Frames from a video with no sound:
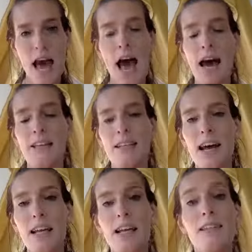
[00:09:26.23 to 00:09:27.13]
And
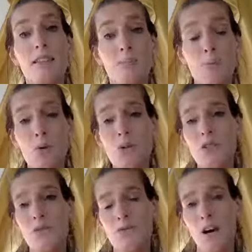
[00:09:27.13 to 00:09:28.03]
that is
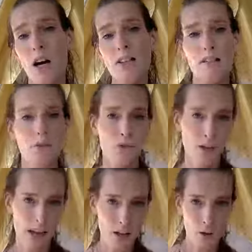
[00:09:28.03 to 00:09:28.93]
important for us to
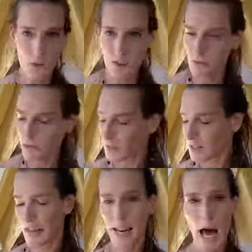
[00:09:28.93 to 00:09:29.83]
feel healthy, fit,
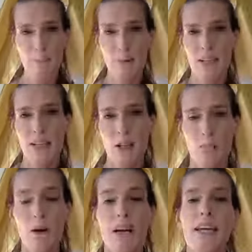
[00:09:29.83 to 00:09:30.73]
and happy in our
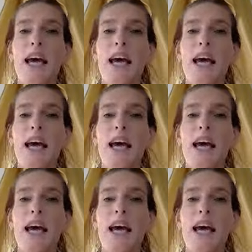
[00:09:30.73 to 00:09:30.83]
body.